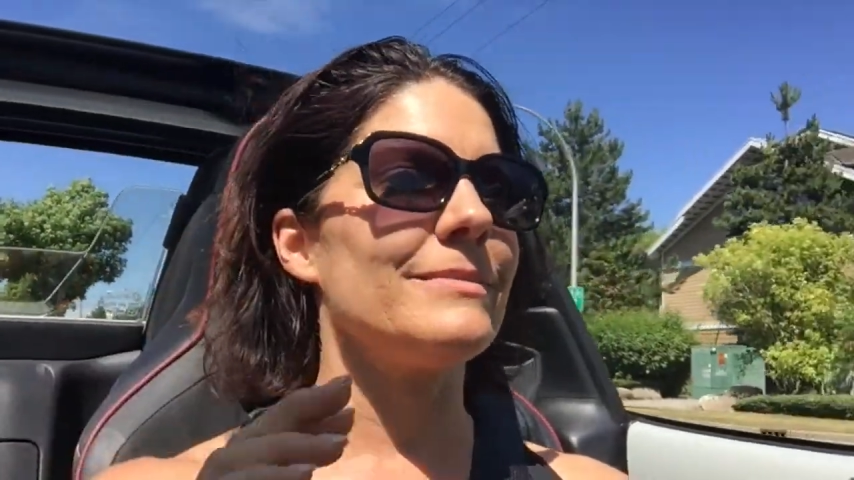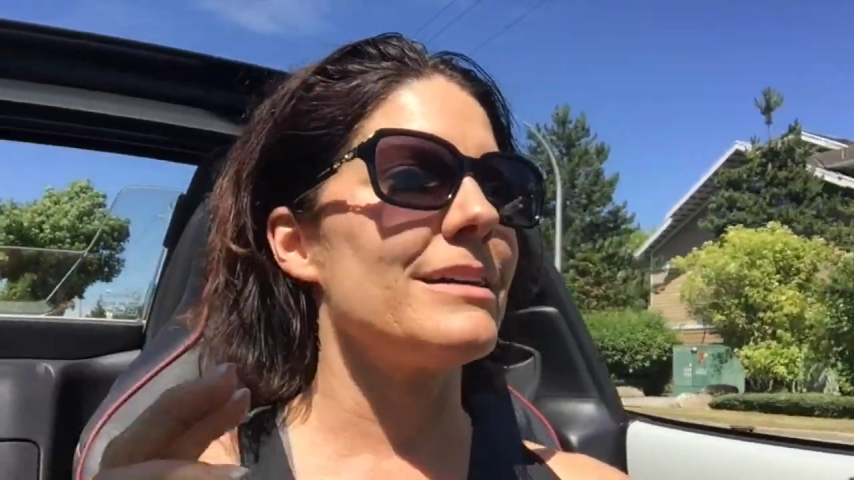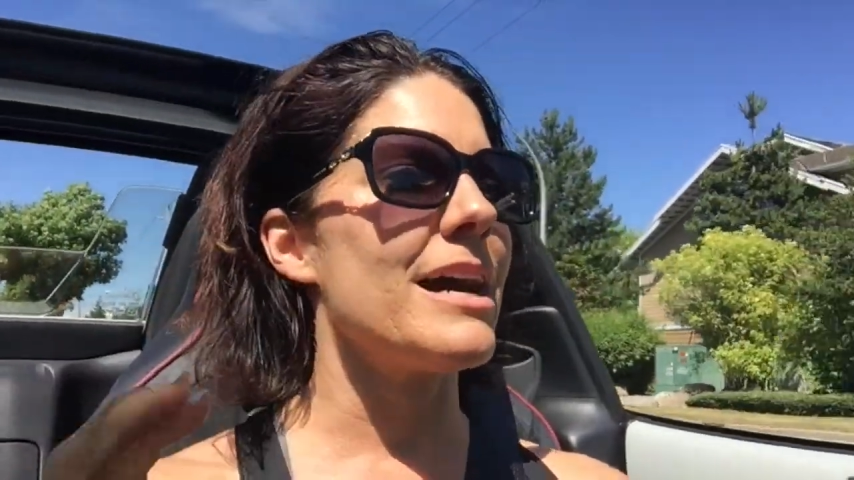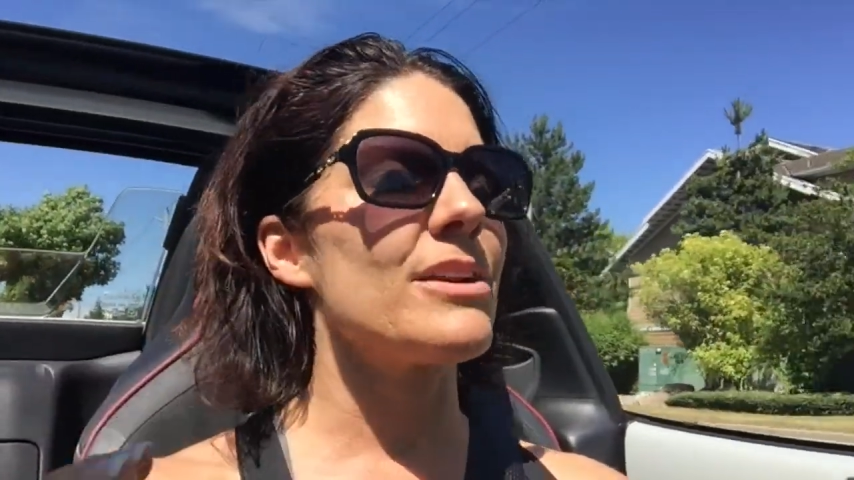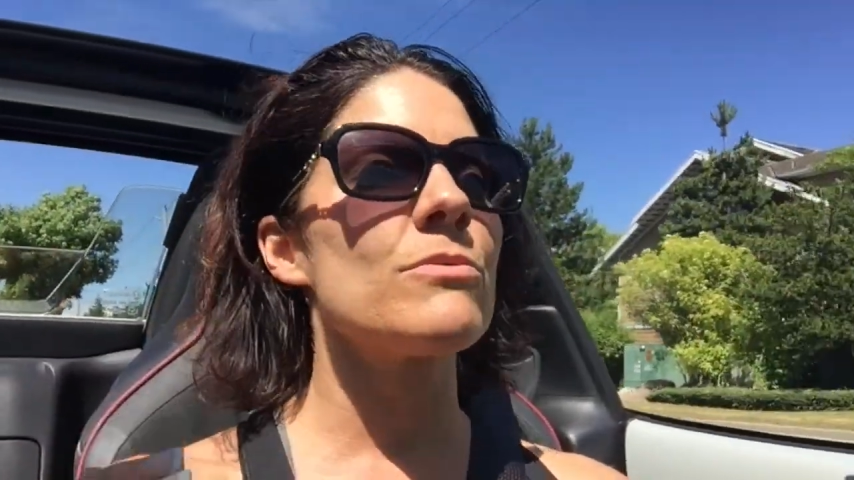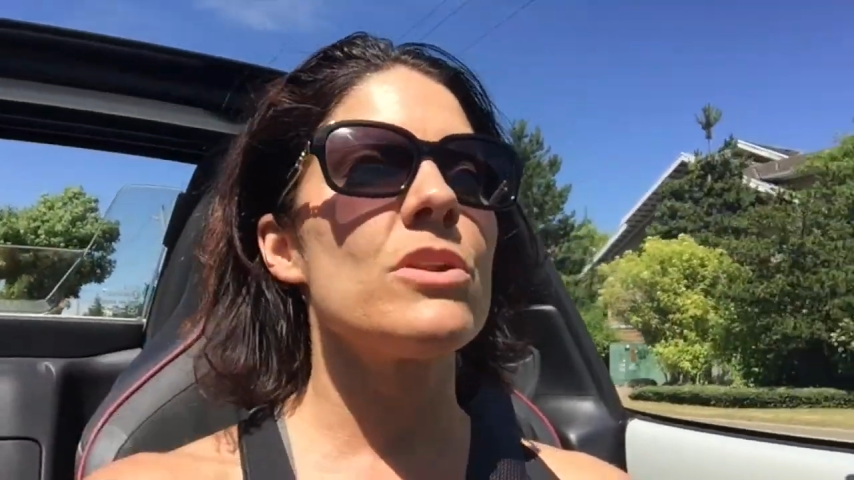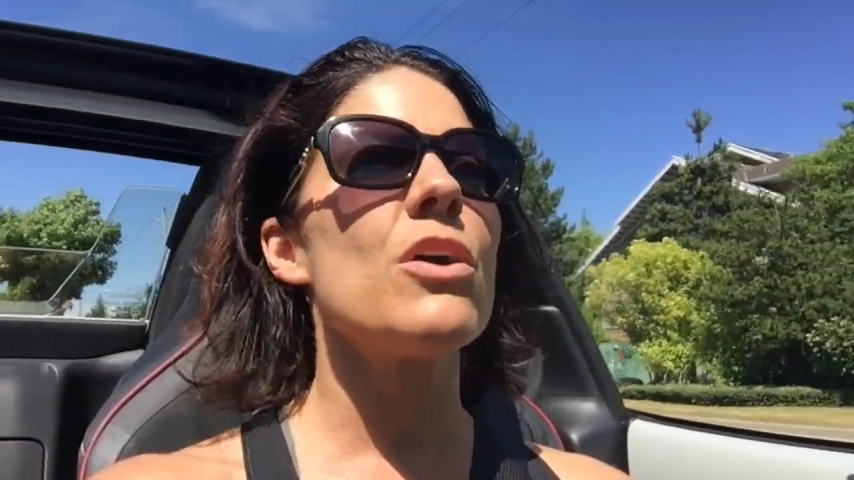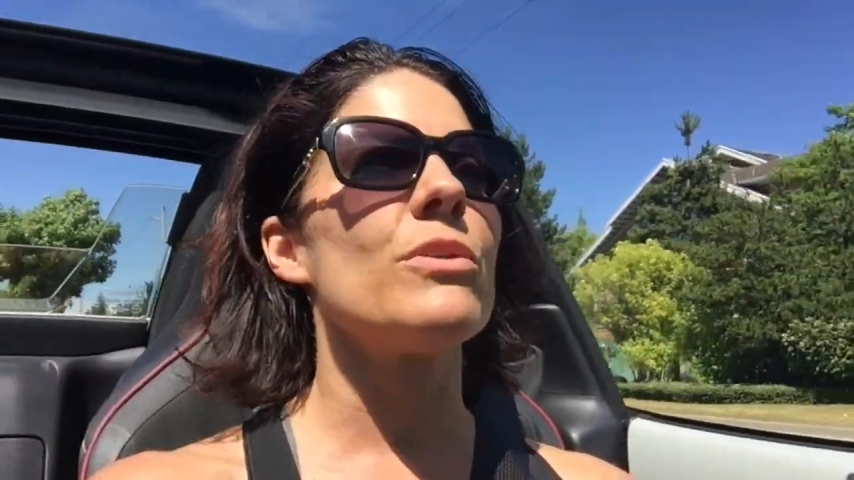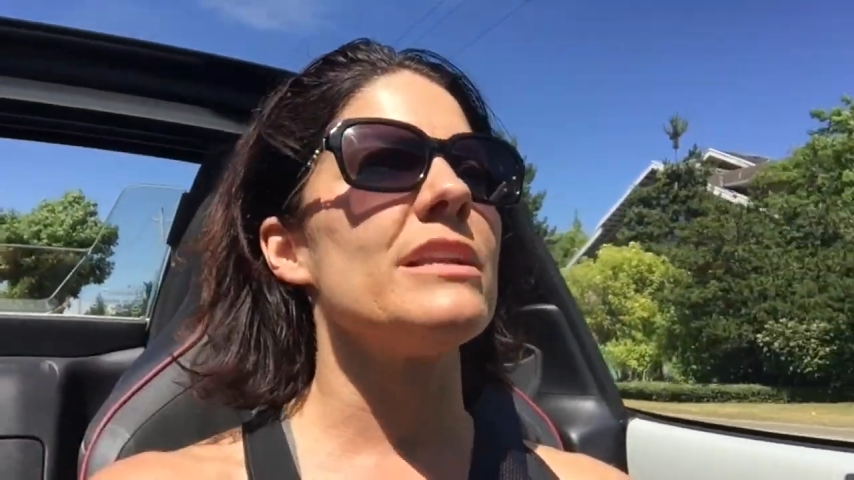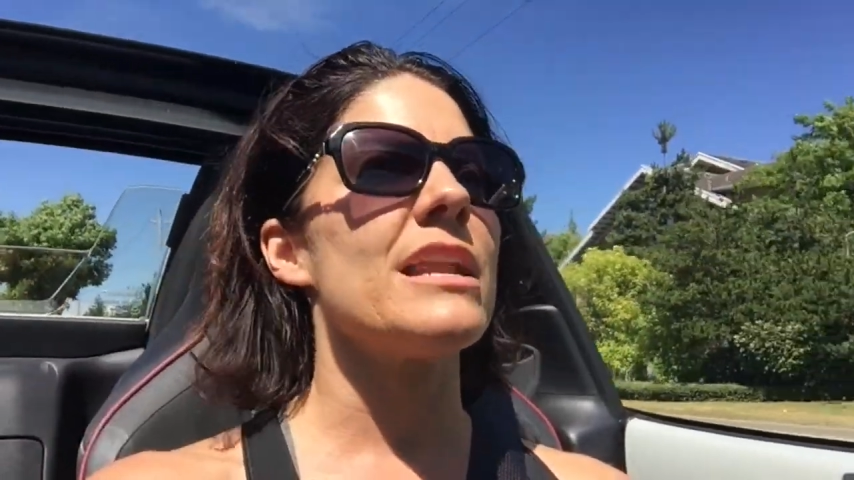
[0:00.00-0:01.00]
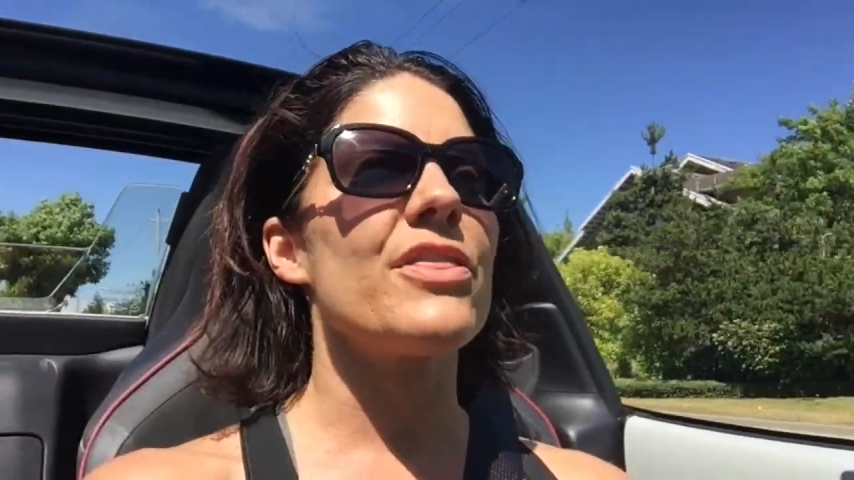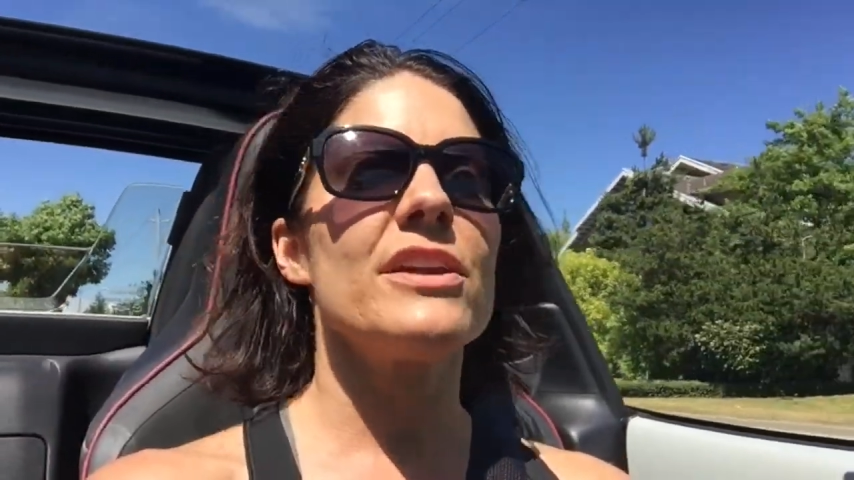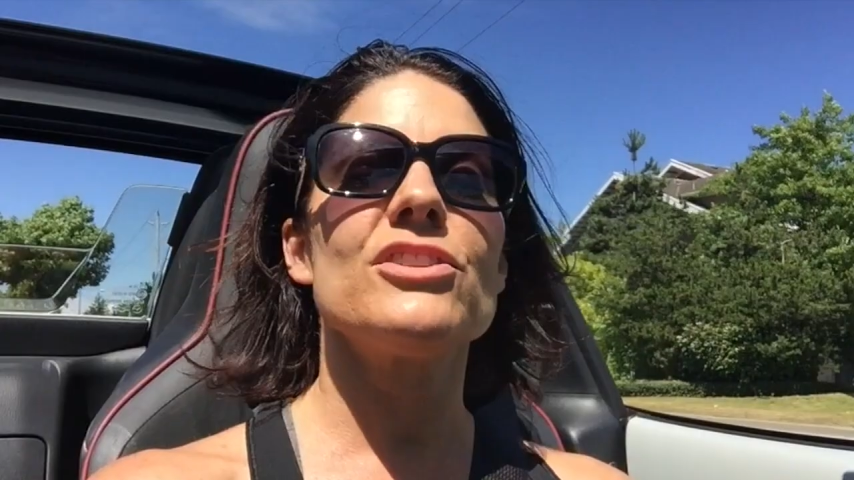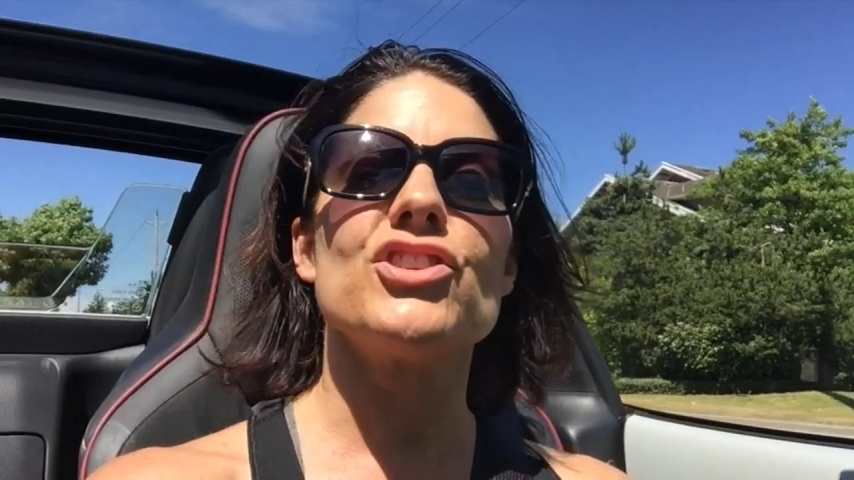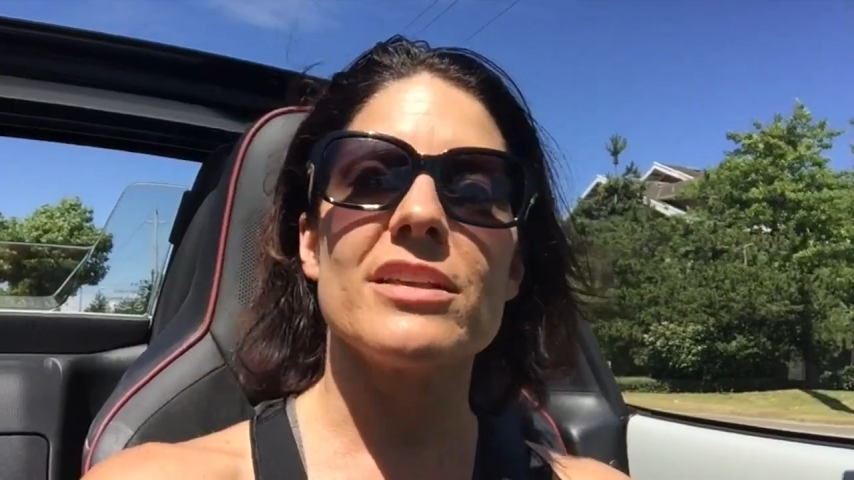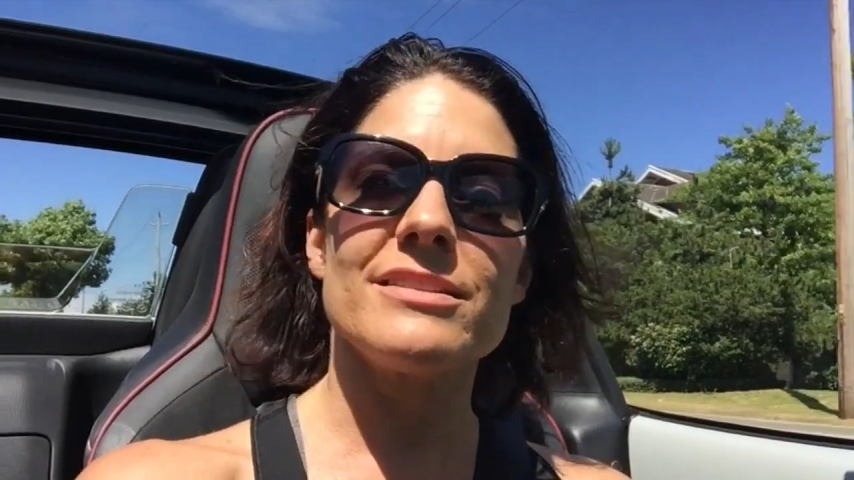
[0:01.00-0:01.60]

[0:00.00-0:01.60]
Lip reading: I don't know, nothing just